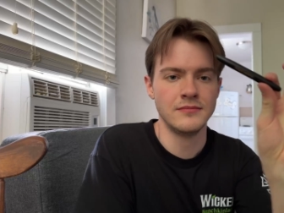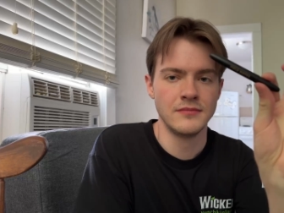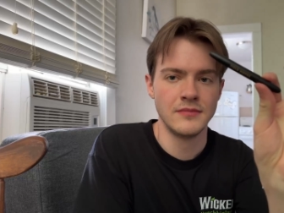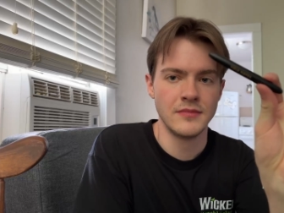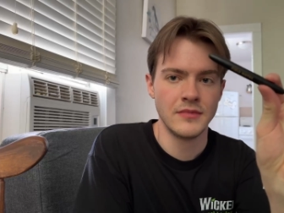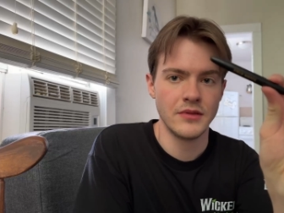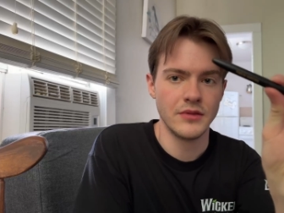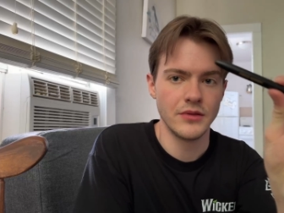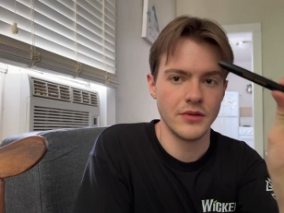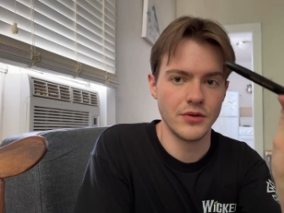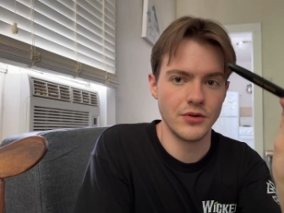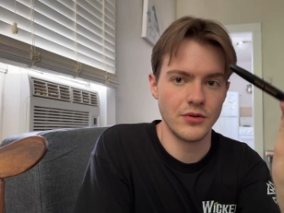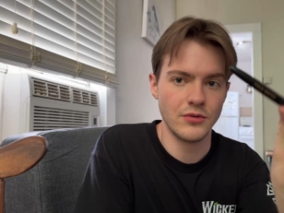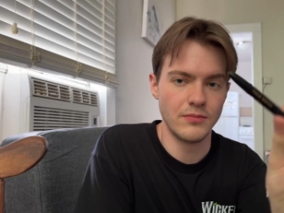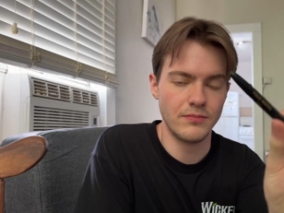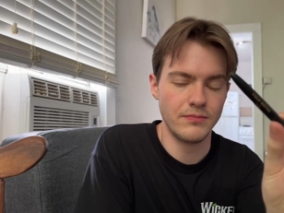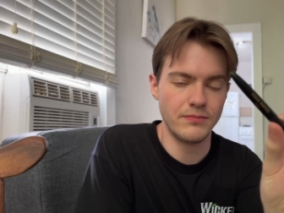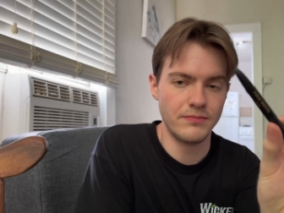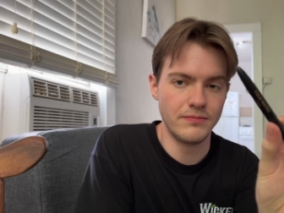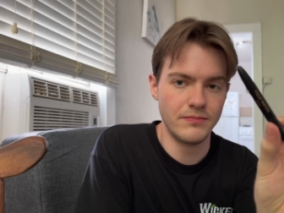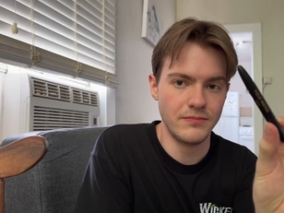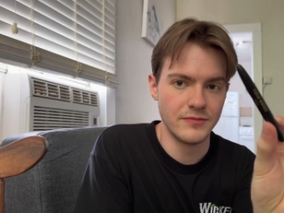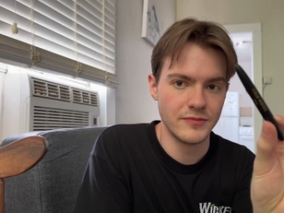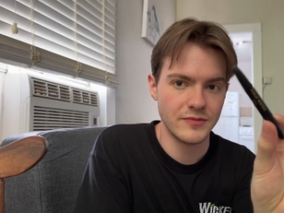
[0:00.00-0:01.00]
little,
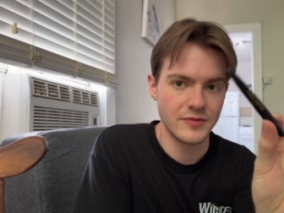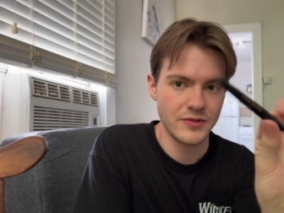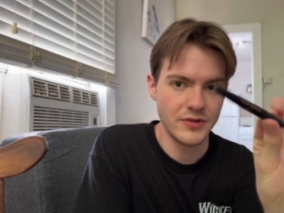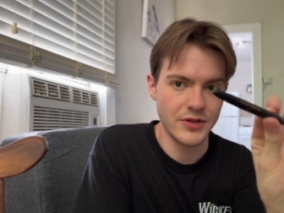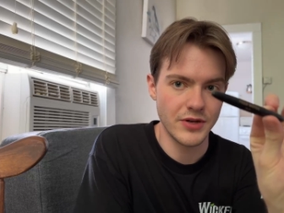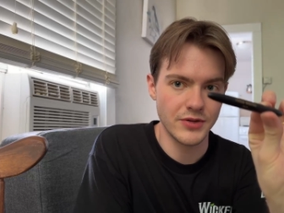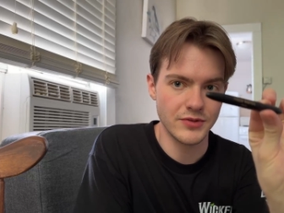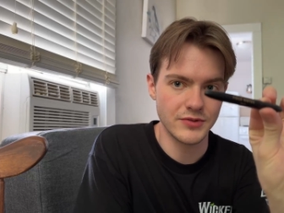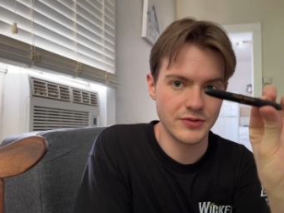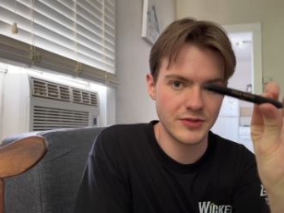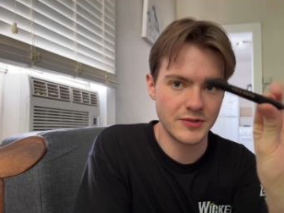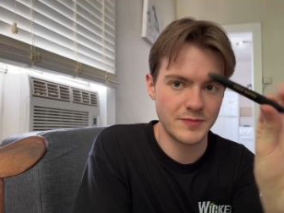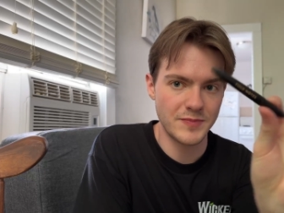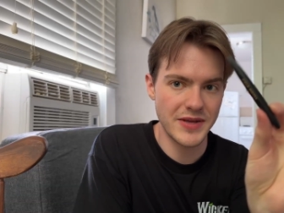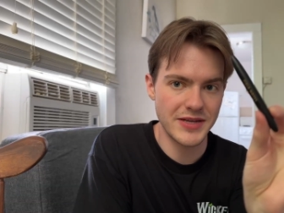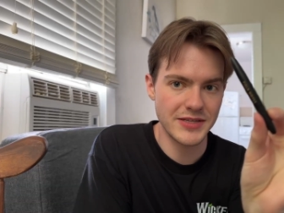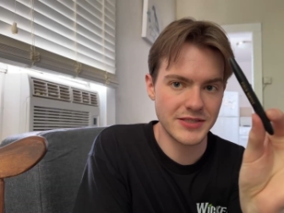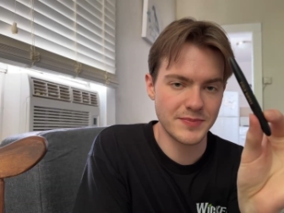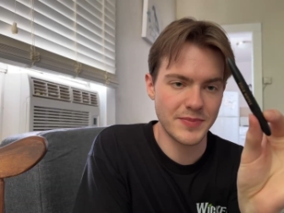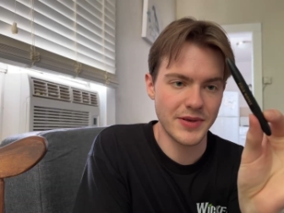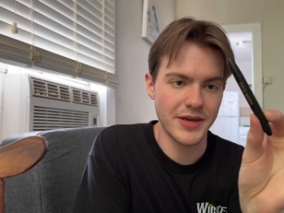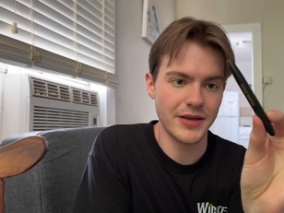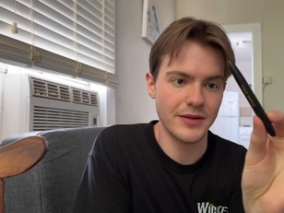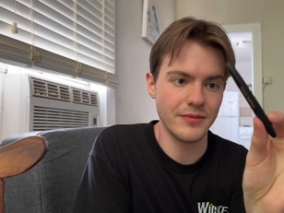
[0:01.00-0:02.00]
space
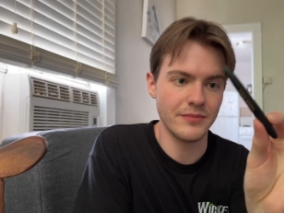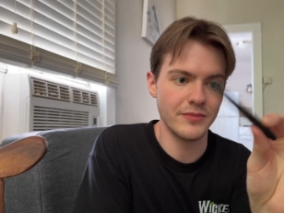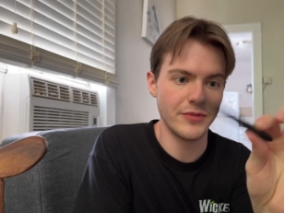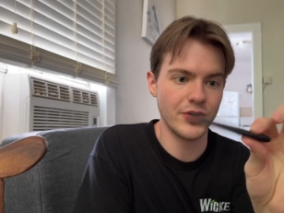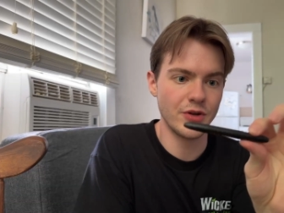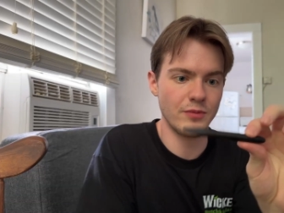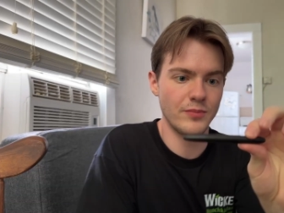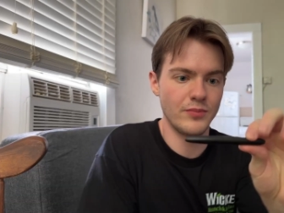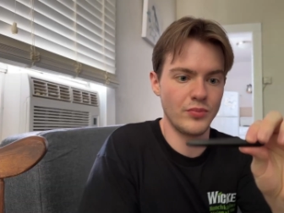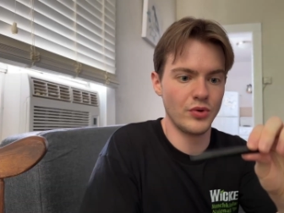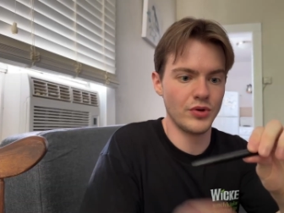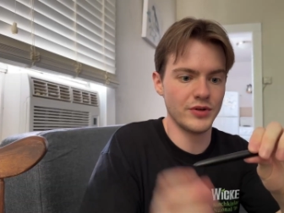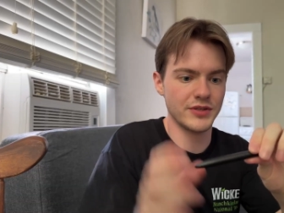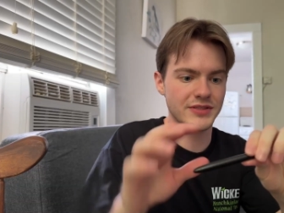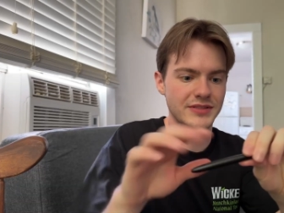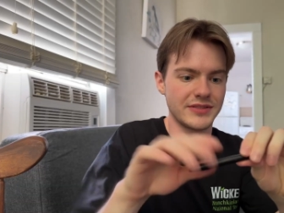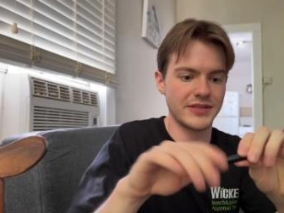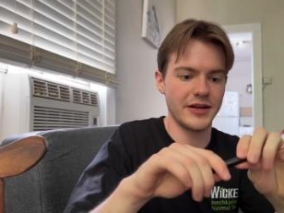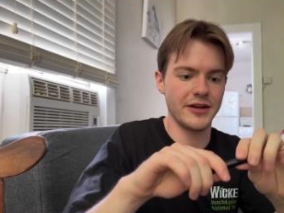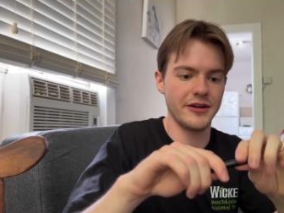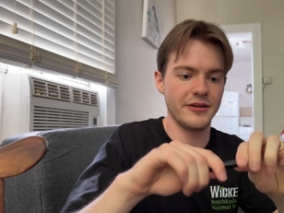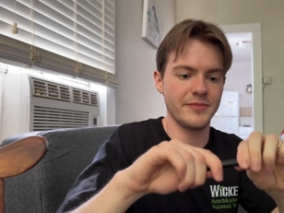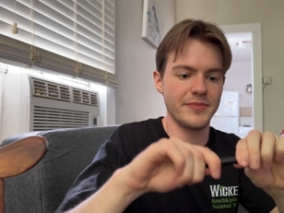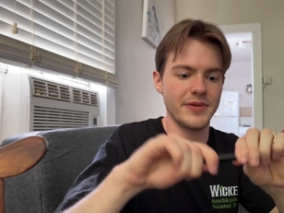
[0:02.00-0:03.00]
pen, little bullet
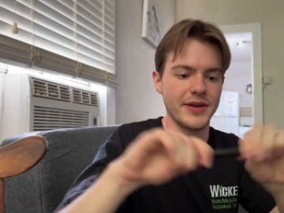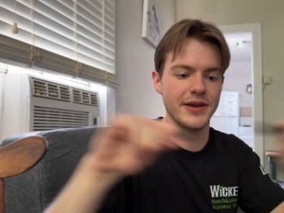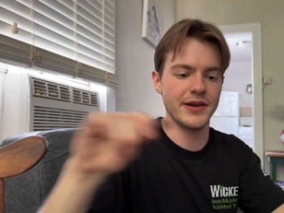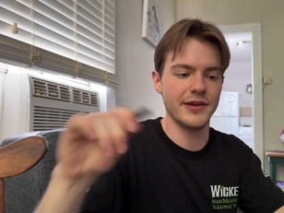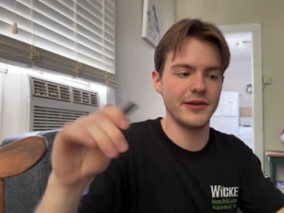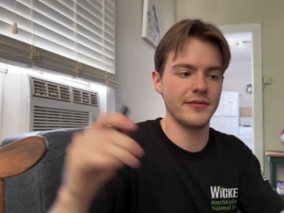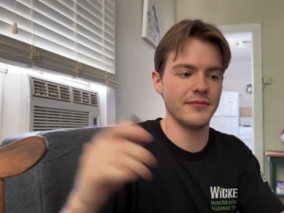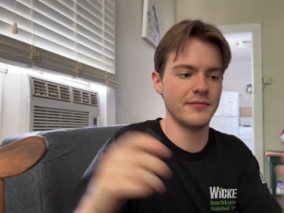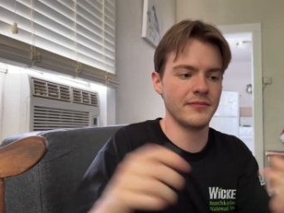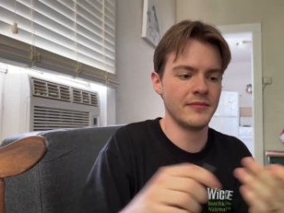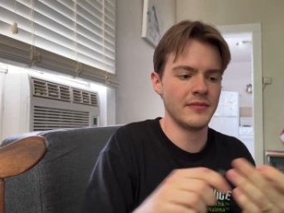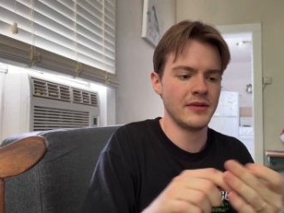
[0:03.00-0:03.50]
style pen.